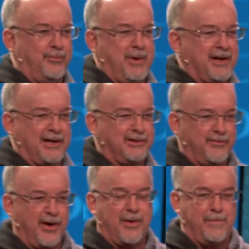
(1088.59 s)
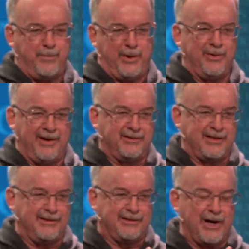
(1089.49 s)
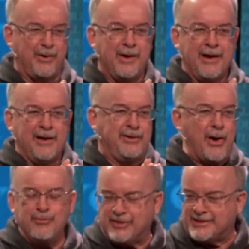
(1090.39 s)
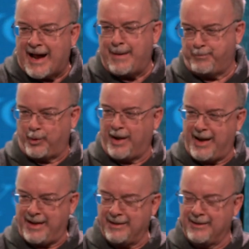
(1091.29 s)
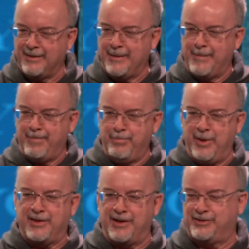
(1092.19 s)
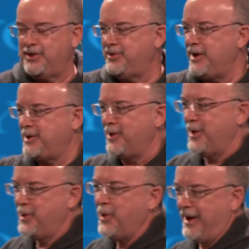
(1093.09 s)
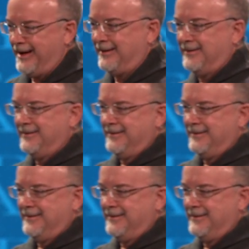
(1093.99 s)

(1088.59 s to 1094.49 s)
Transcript: because of your impudence. And so don't stop praying because you think you're annoying.